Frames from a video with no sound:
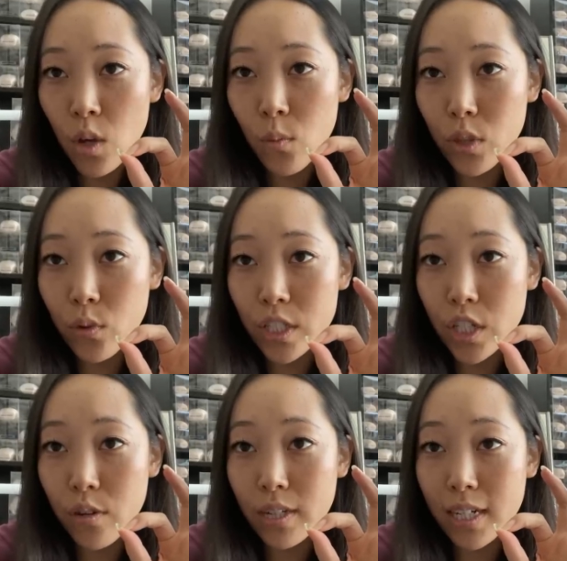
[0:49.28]
with
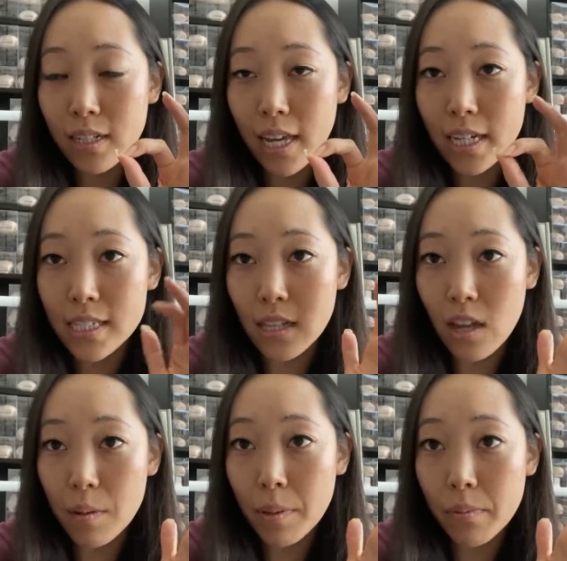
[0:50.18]
Grishko and Nikolay, because a
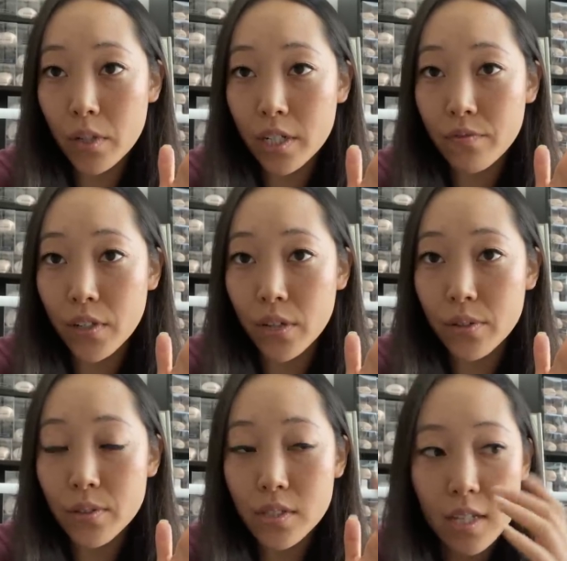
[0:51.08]
lot of people are
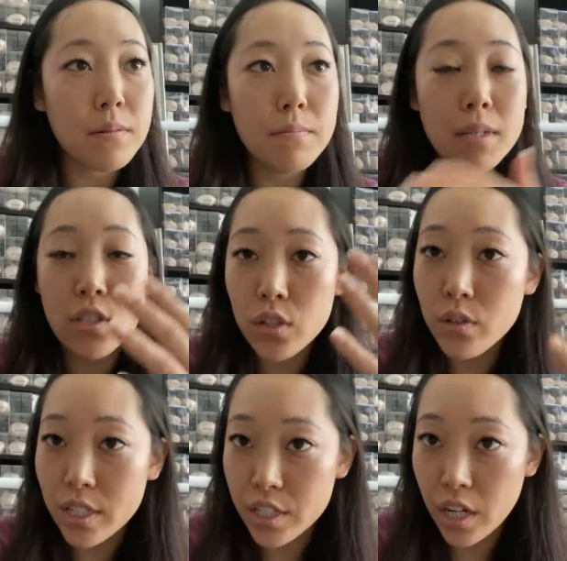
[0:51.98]
confused. Mr.
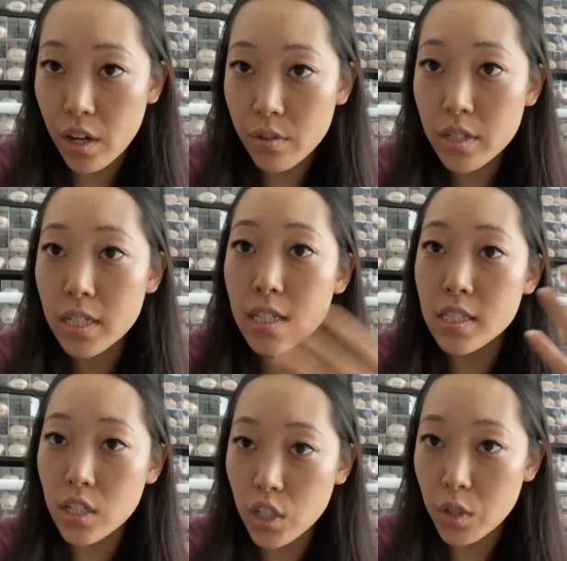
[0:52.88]
Grishko, he
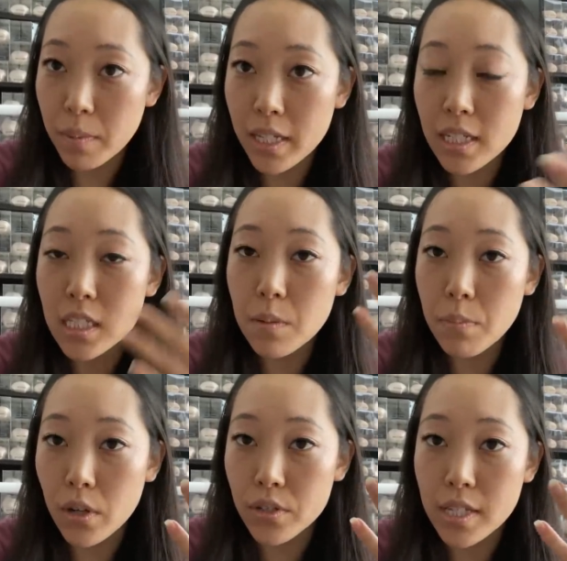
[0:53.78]
is a human, he's a
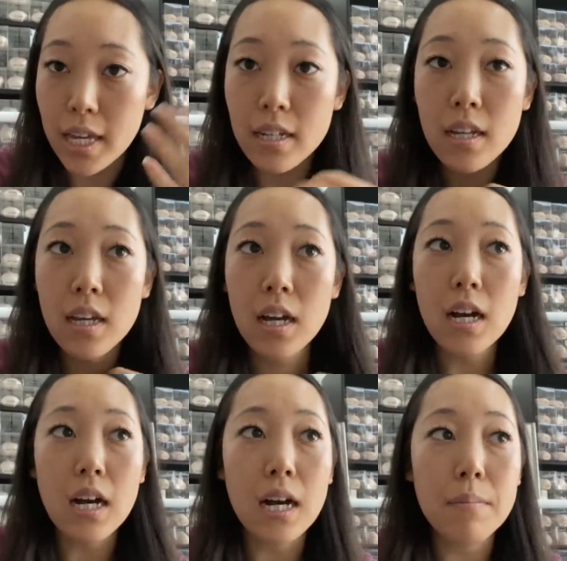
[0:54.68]
person.
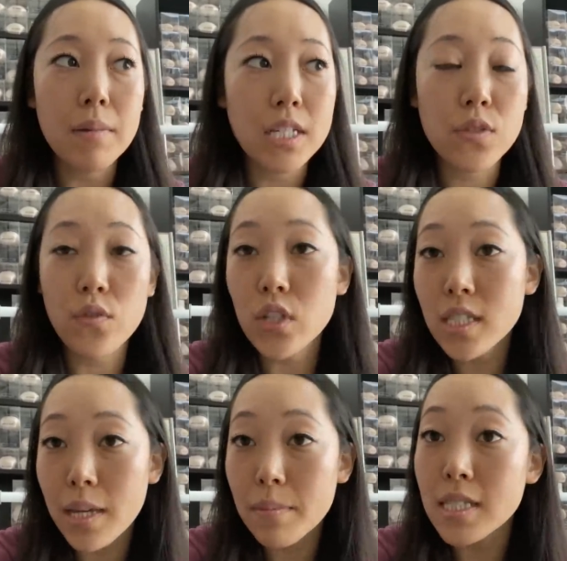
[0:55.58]
Um, his
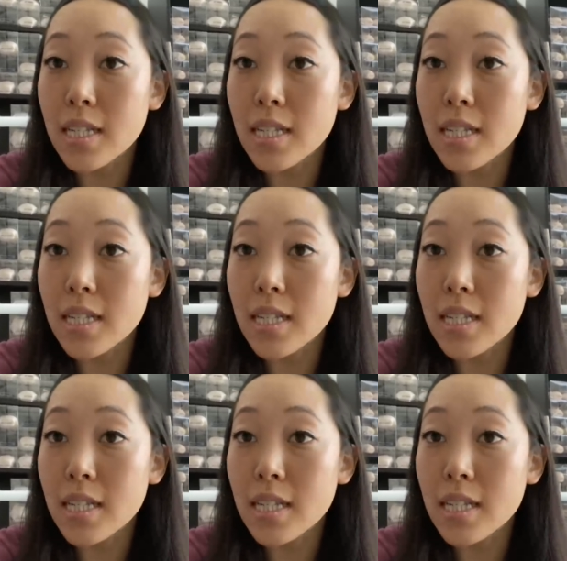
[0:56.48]
first name is